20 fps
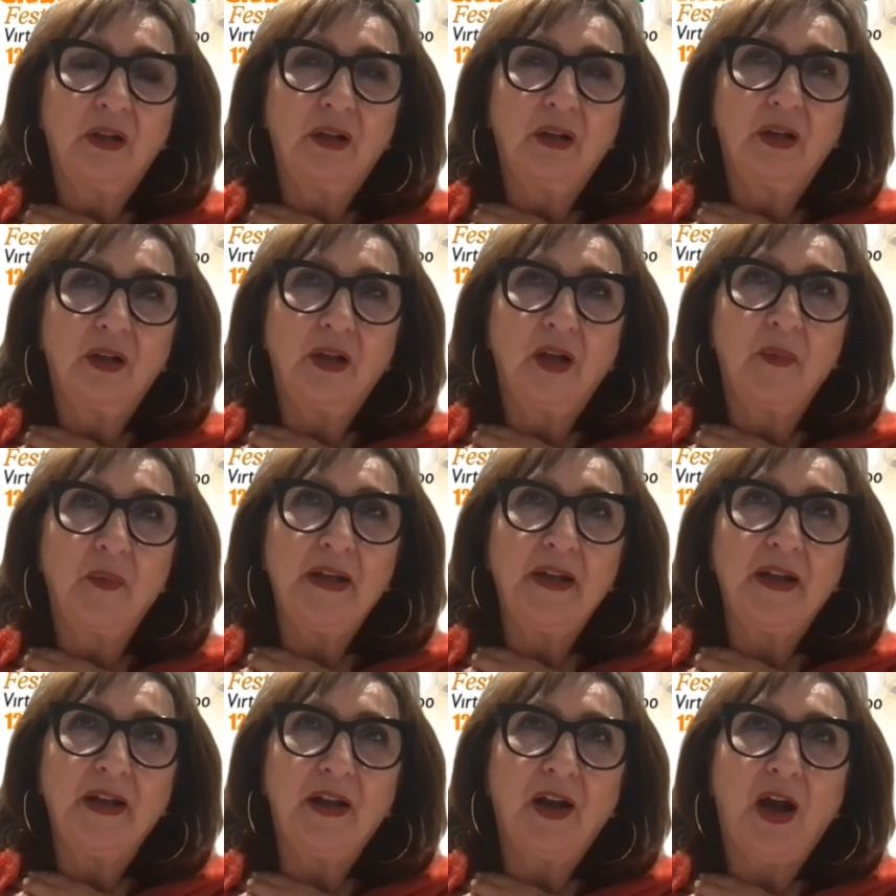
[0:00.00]
I
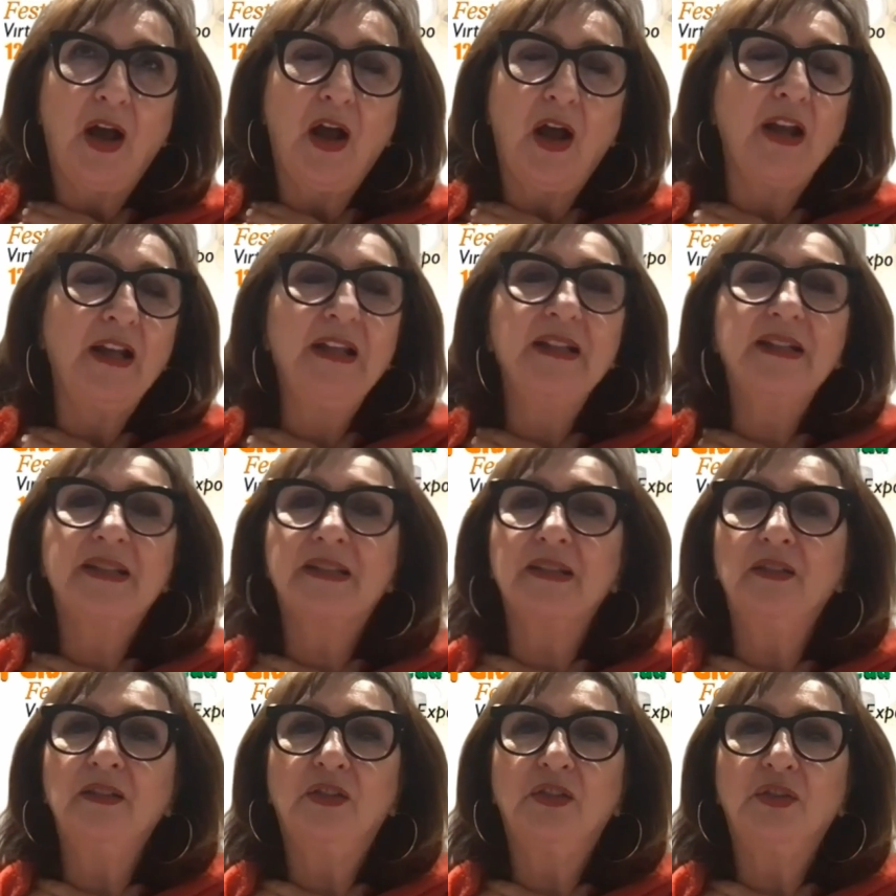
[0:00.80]
mean, I
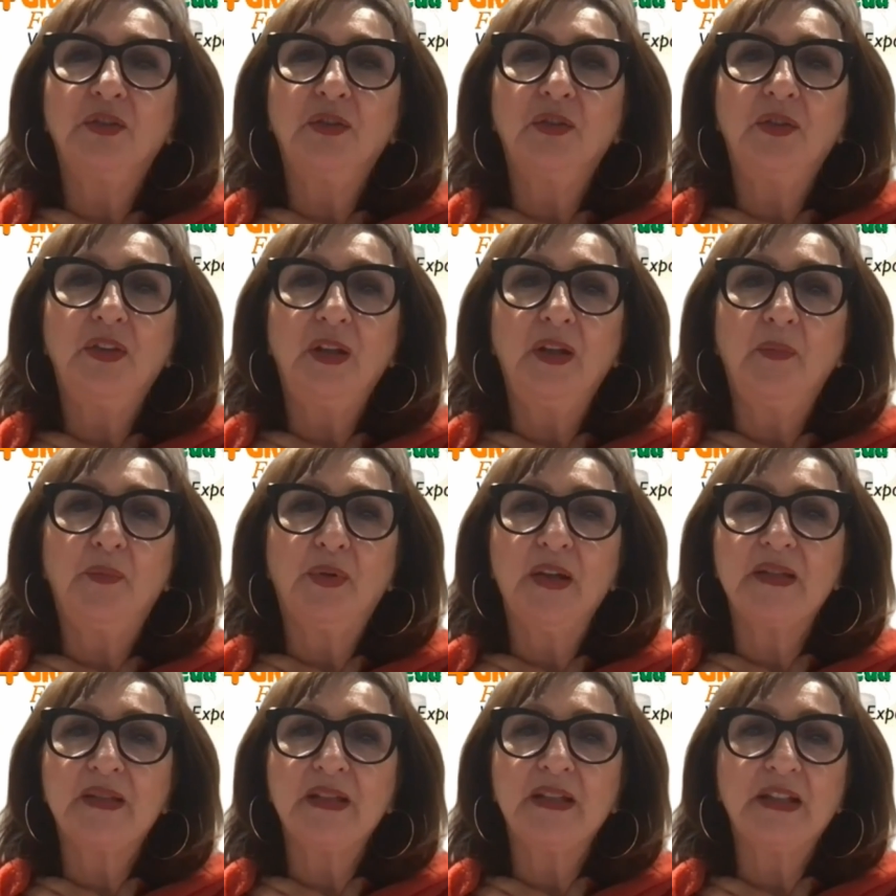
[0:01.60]
listened to the
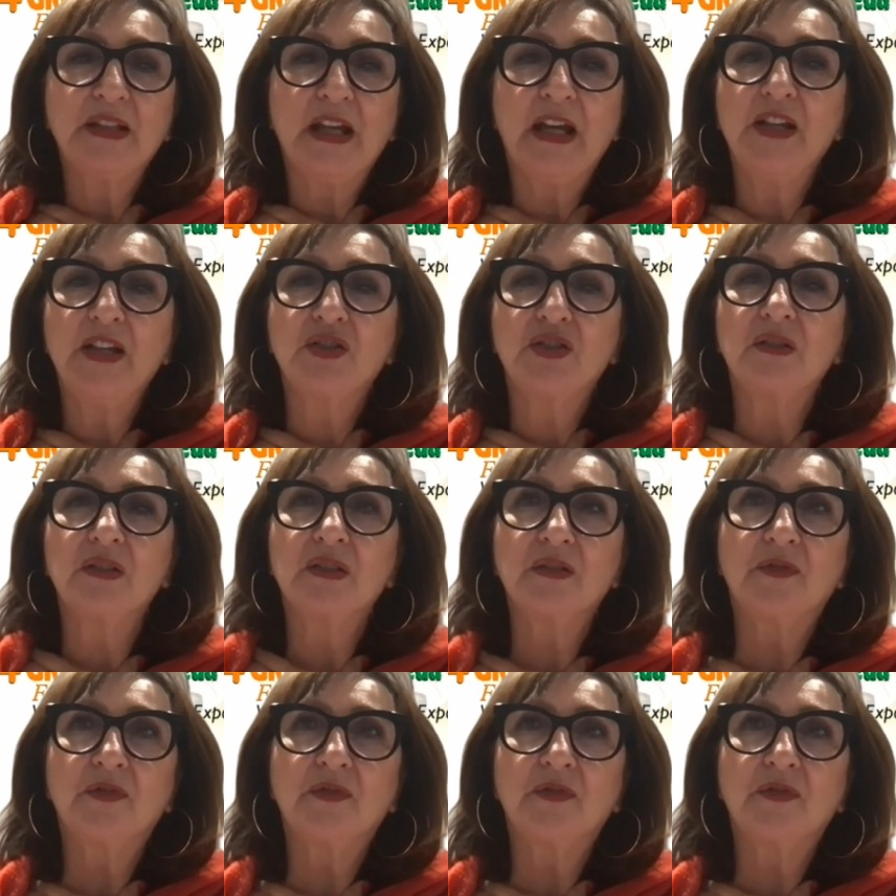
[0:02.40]
presentations